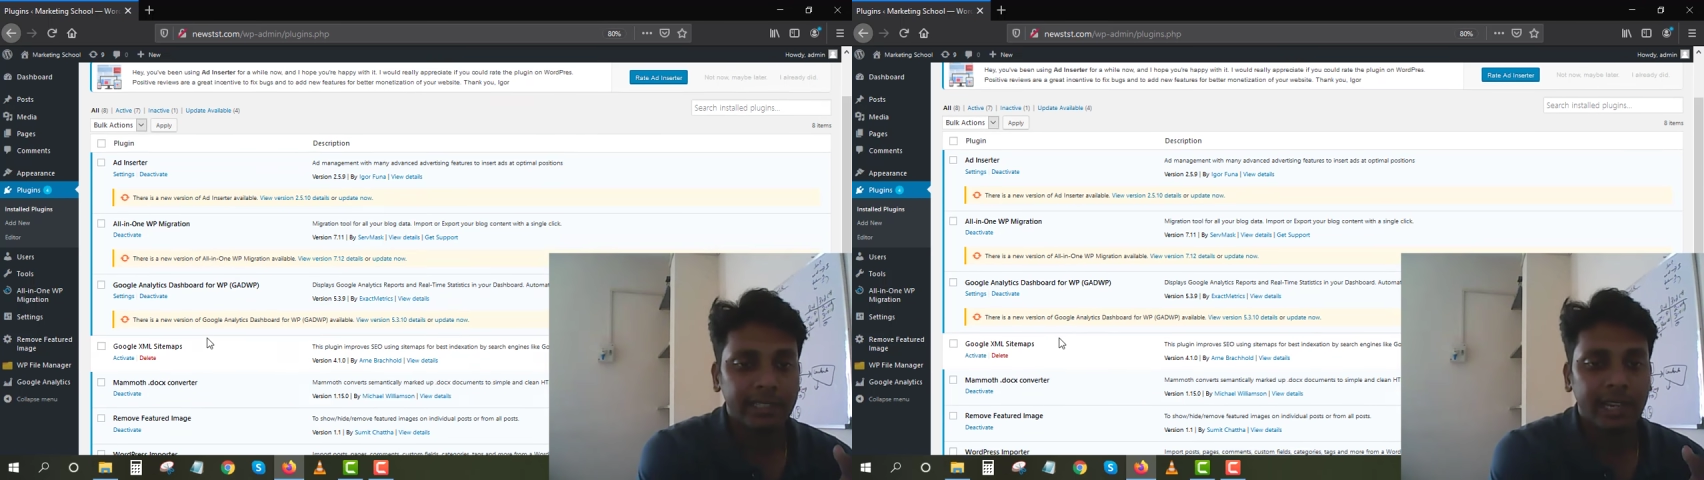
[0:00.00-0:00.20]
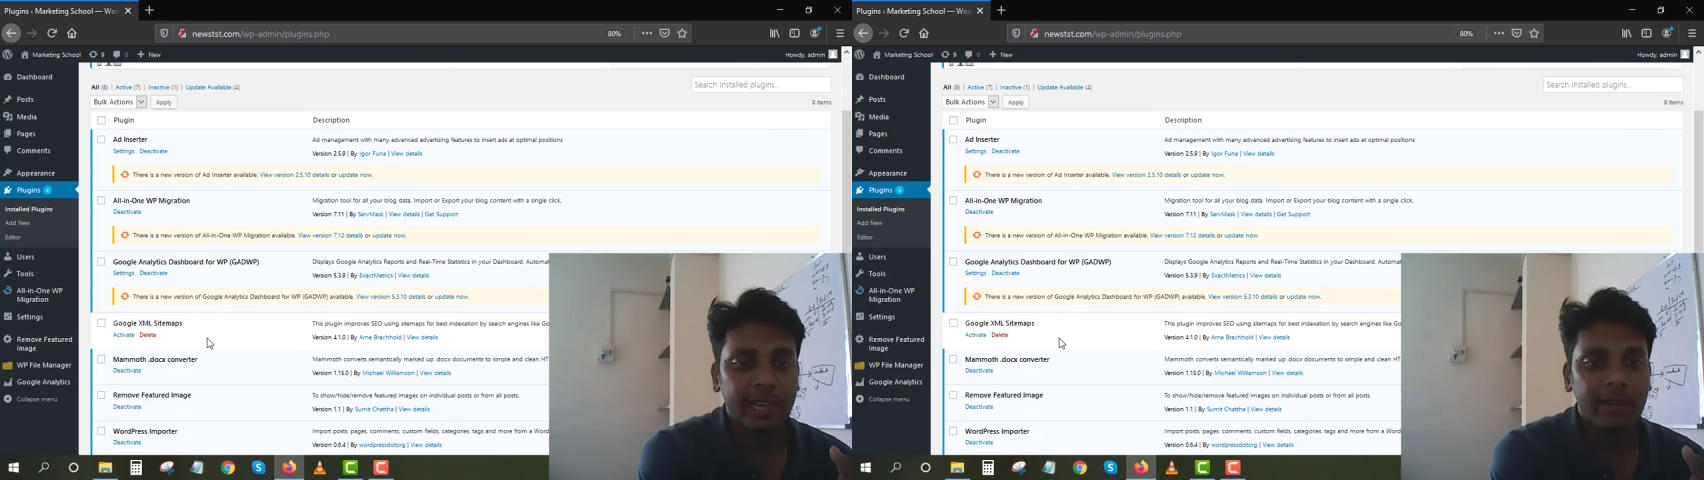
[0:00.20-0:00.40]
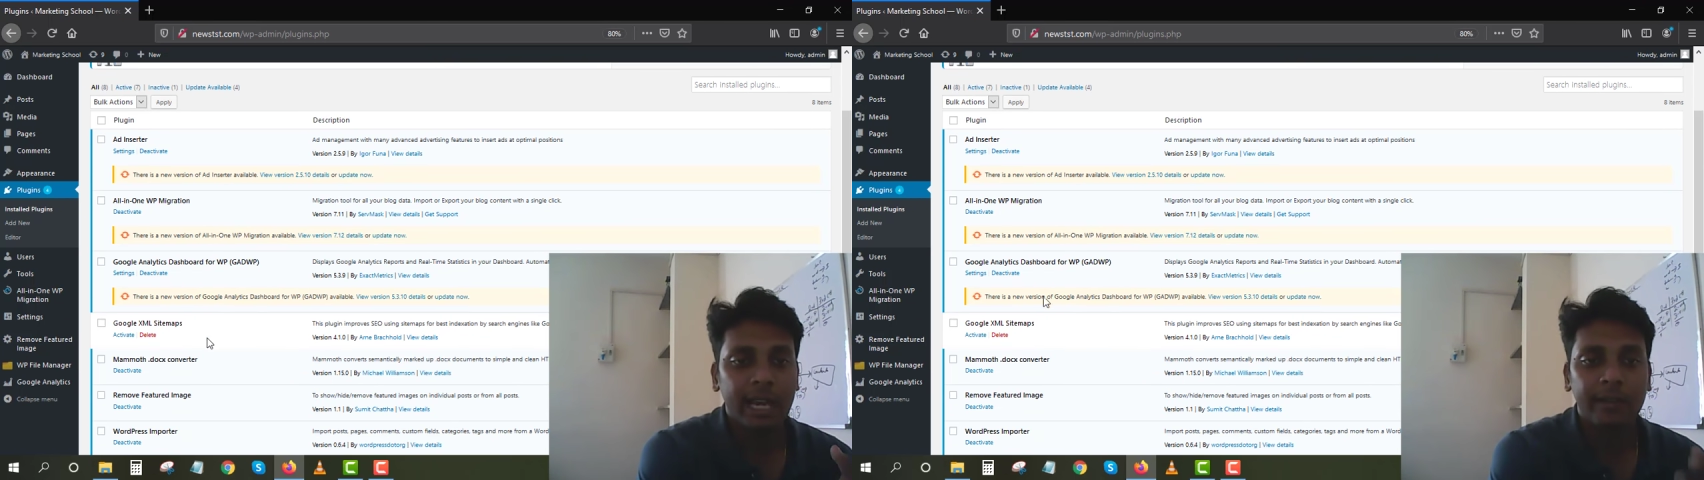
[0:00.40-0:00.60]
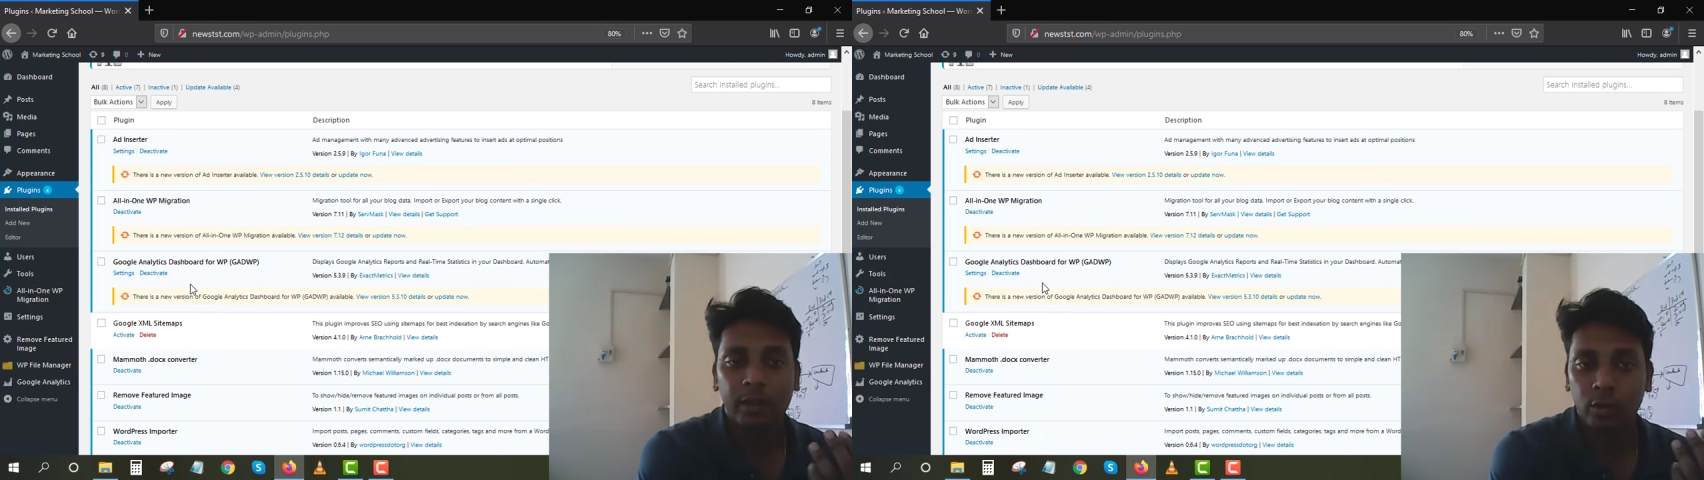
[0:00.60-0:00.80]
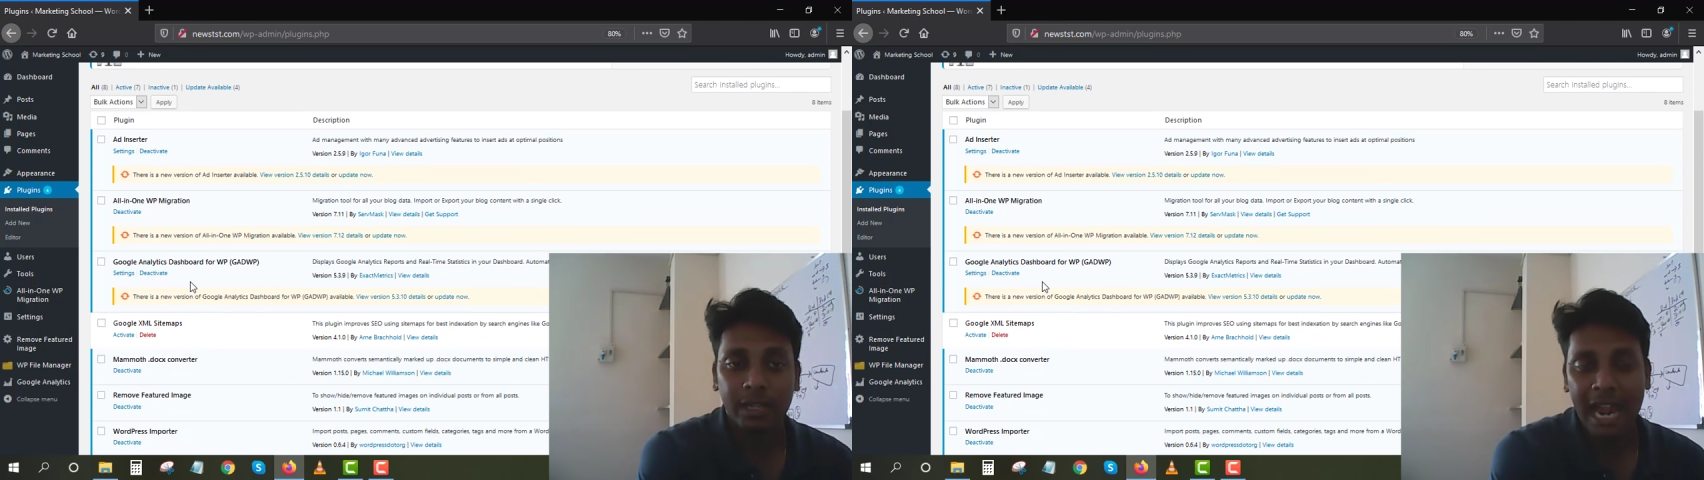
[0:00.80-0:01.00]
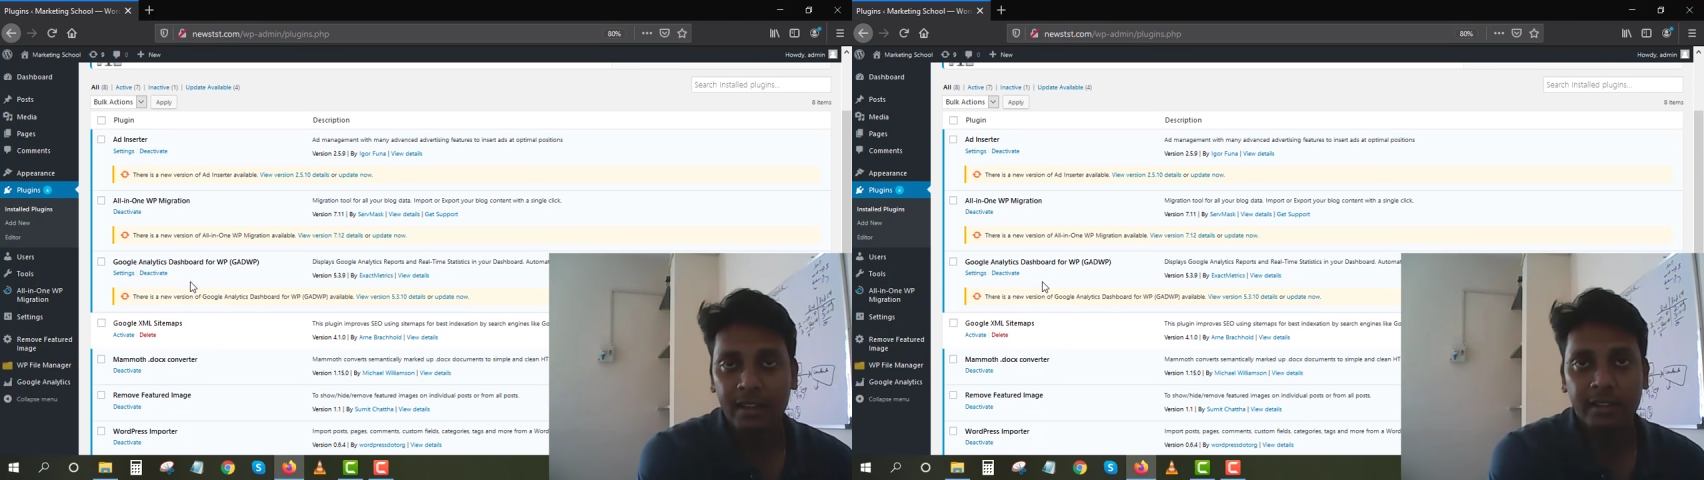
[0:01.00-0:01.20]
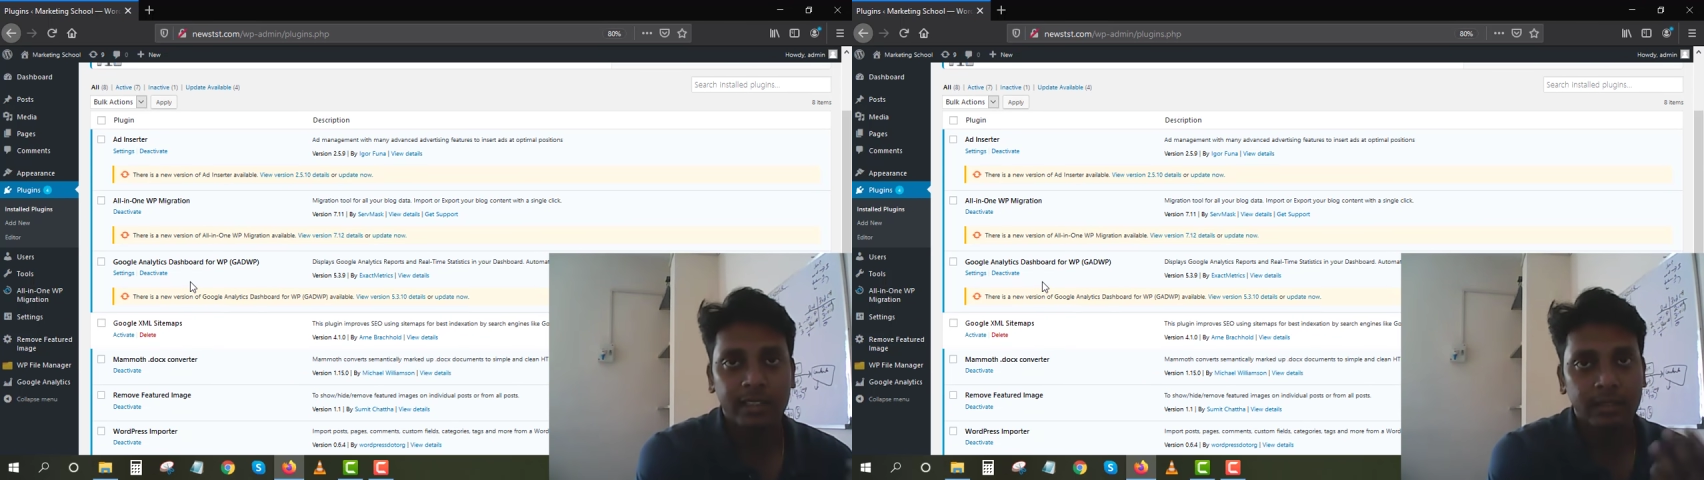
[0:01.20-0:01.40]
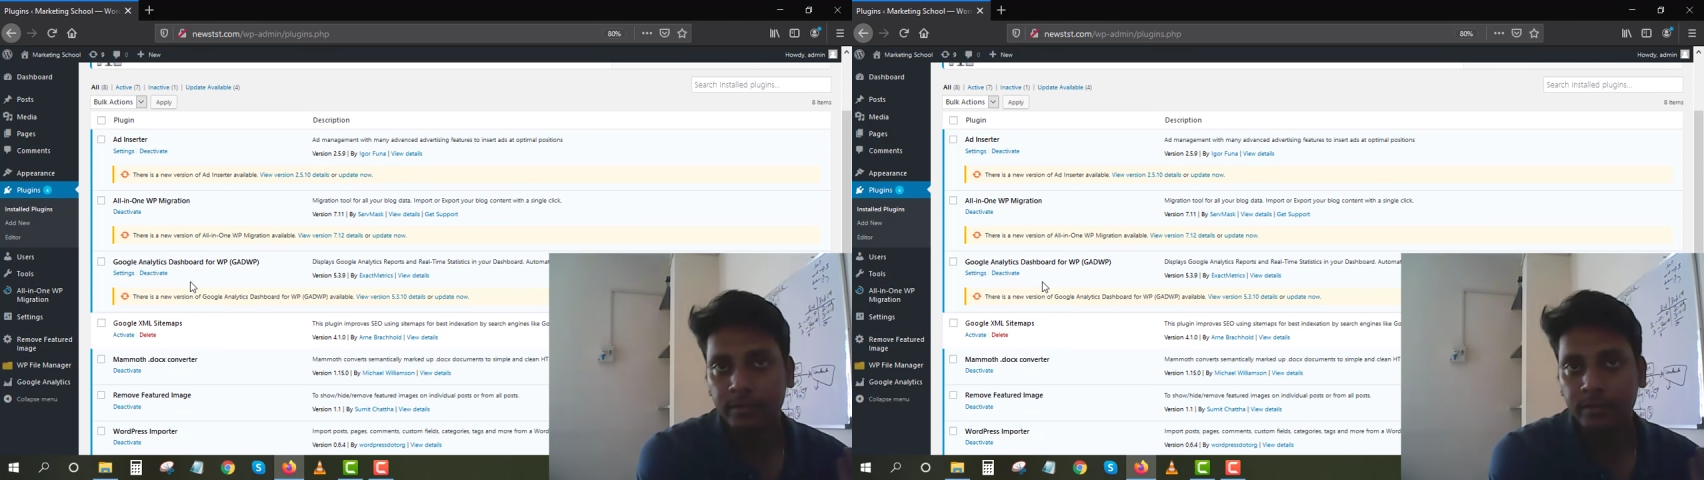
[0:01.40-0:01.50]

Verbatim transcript: I have a Google Analytics,